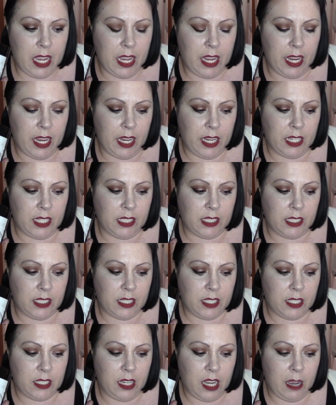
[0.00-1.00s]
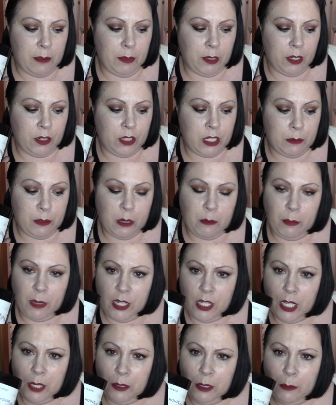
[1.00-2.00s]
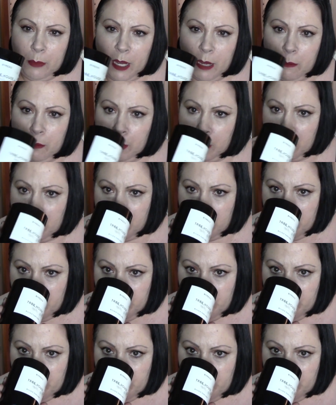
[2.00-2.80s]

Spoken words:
And the top notes are pimento and bamboo.